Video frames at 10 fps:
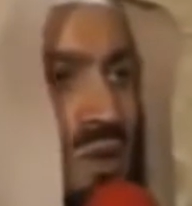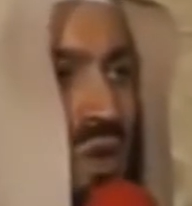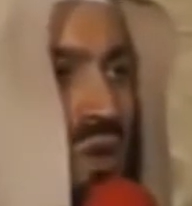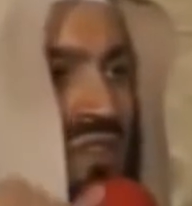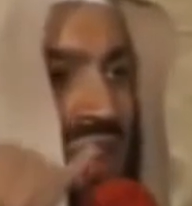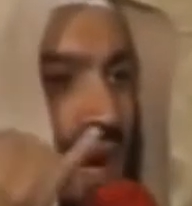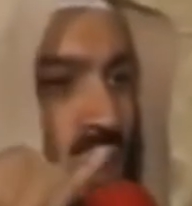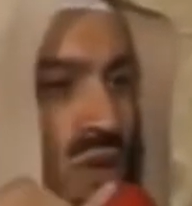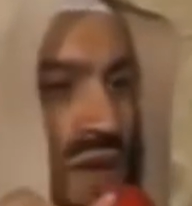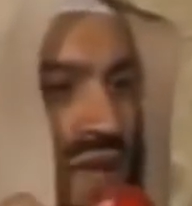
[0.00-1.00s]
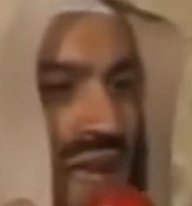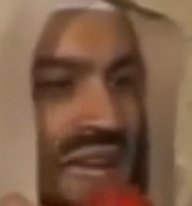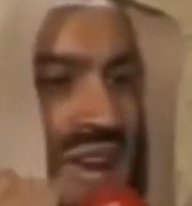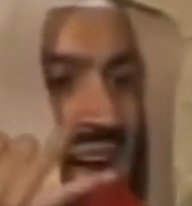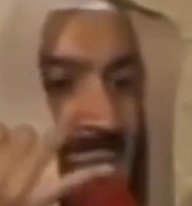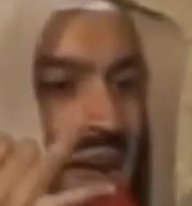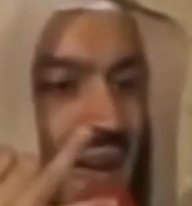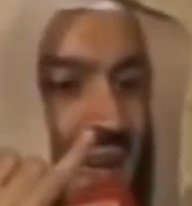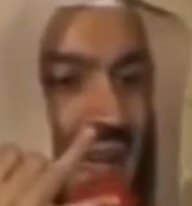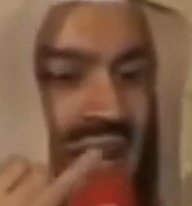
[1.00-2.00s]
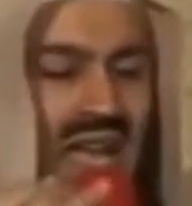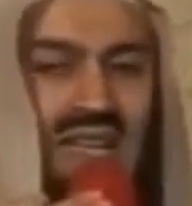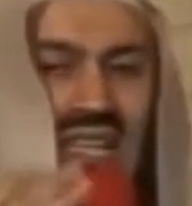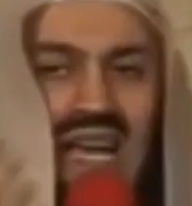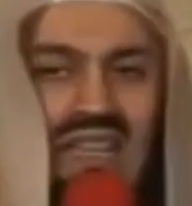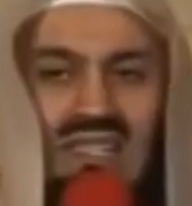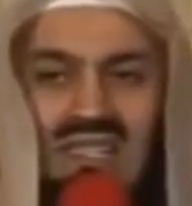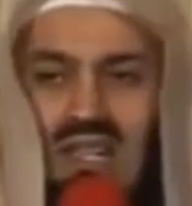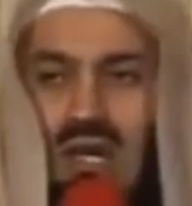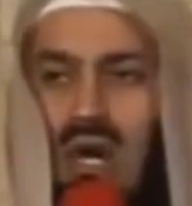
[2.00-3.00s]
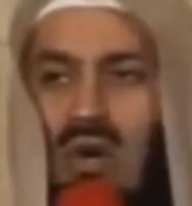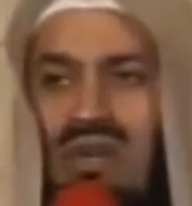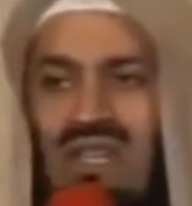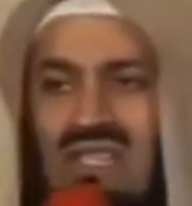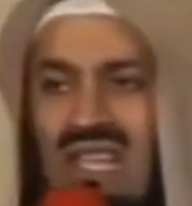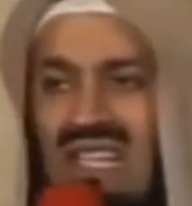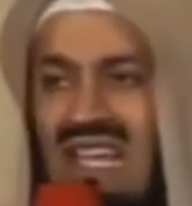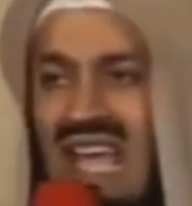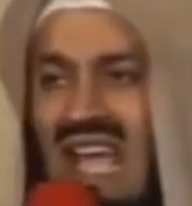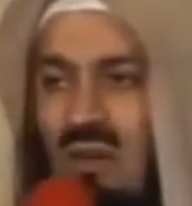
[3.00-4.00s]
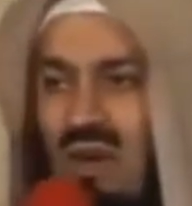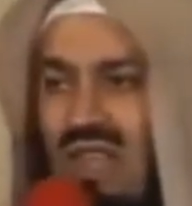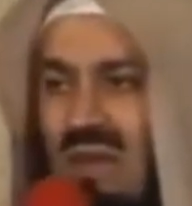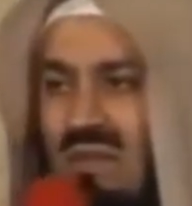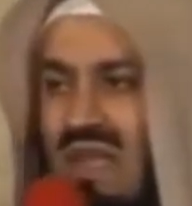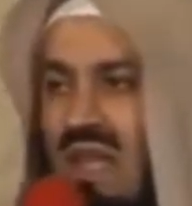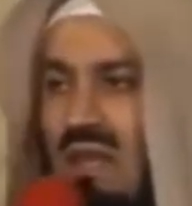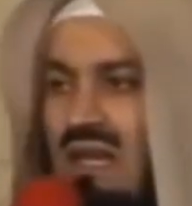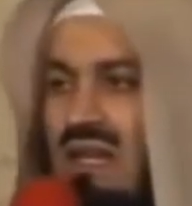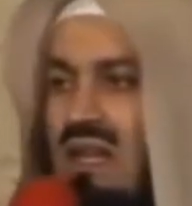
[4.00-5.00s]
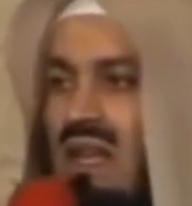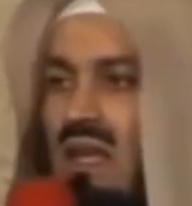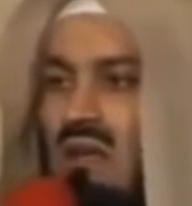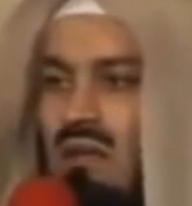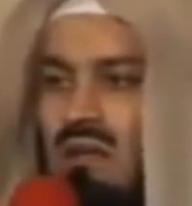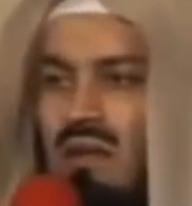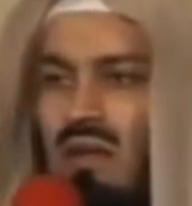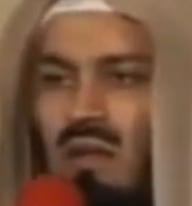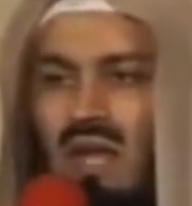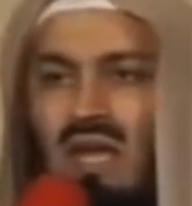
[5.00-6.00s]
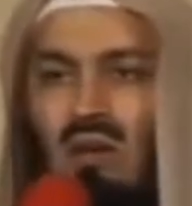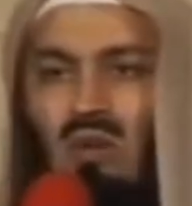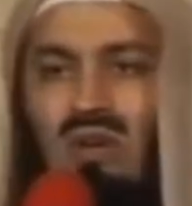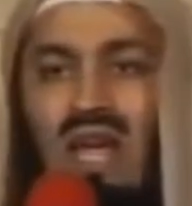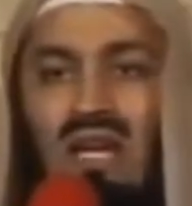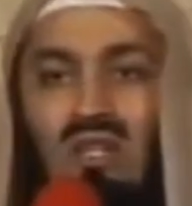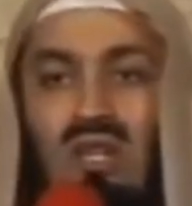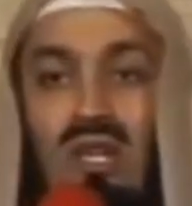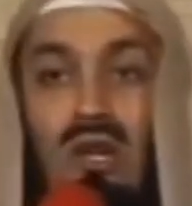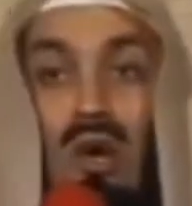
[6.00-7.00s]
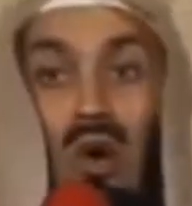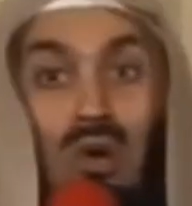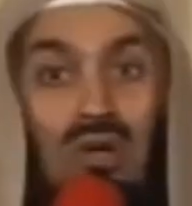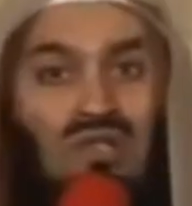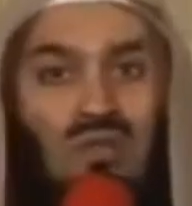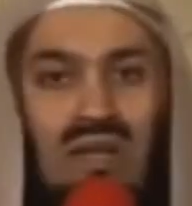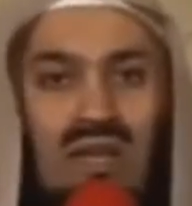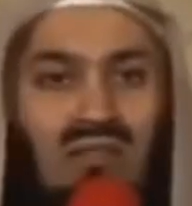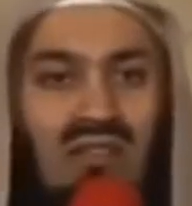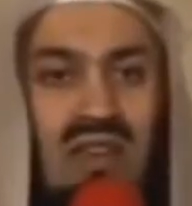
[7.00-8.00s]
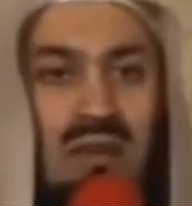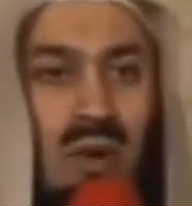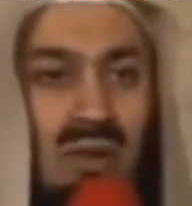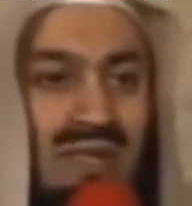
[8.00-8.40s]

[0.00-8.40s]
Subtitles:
want to show Fir'aun and Haman and the others, the cronies that he had with him, that they would actually lose what they feared